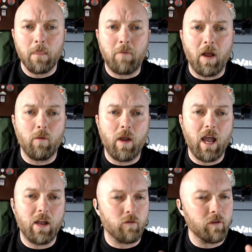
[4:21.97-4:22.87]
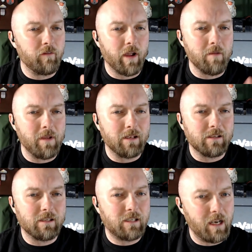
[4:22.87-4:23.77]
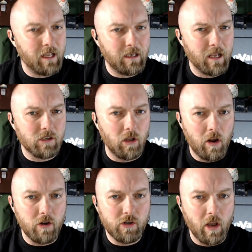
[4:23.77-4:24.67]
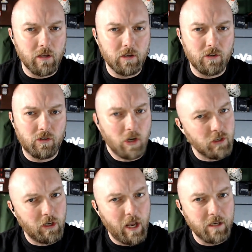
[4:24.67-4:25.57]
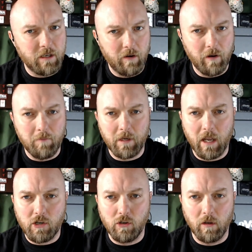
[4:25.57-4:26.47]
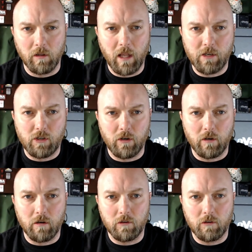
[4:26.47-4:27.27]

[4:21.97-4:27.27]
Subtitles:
By the way, I don't really recommend sitting next to large guns just to test hearing protection unless you're